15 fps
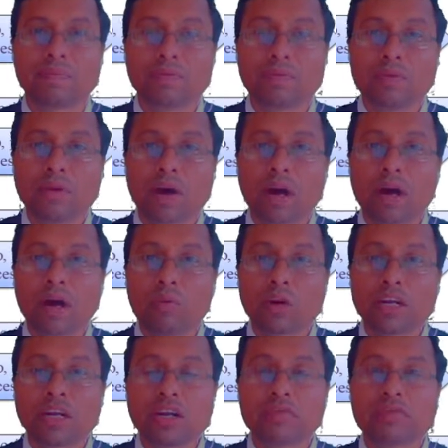what
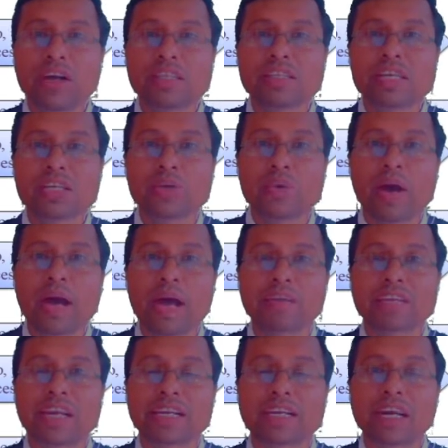kind of culture you have,
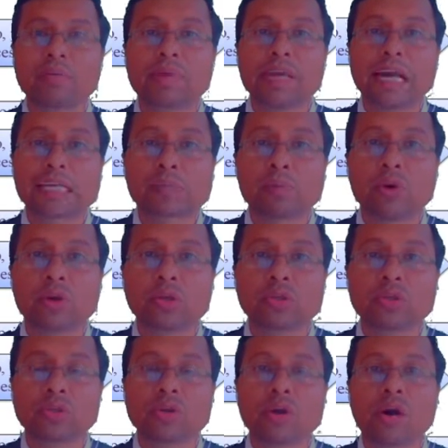that can be explored through
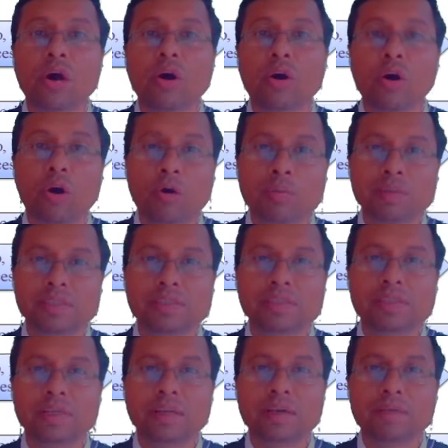your hobbies.
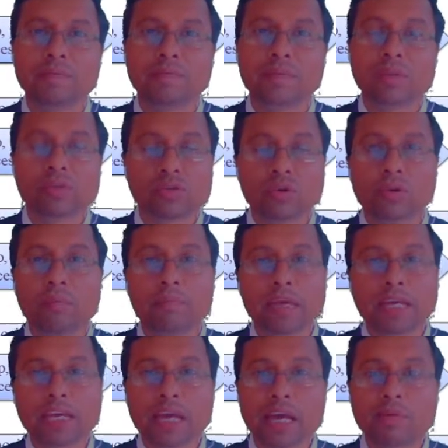So be
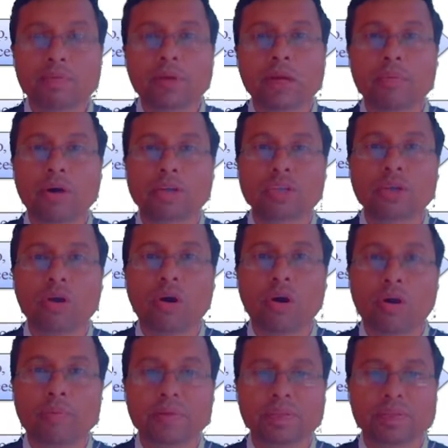careful about your
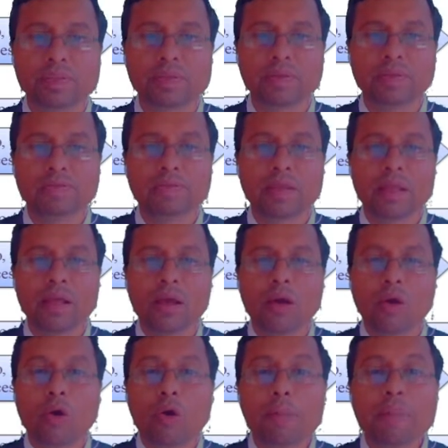hobbies.
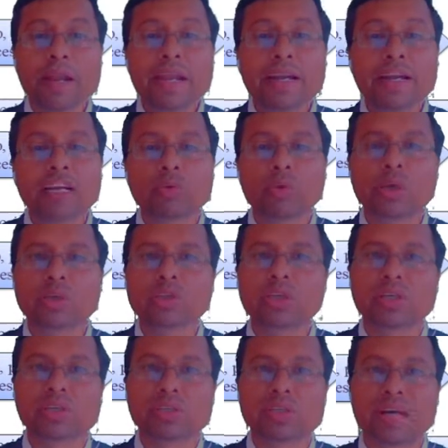Open-ended
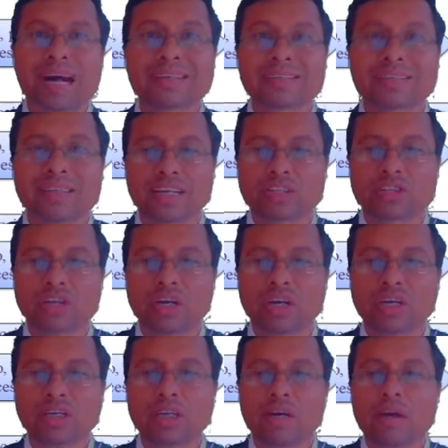questions are structured
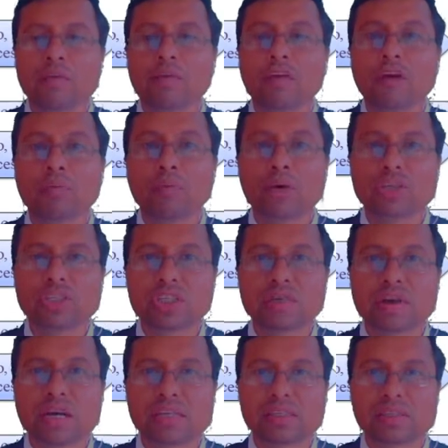for positive
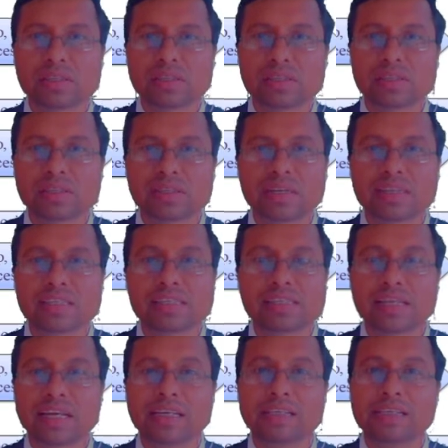answers. As I
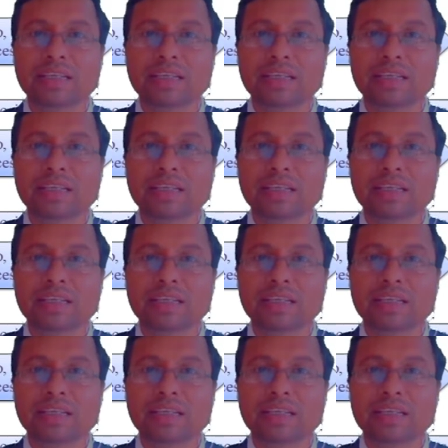said,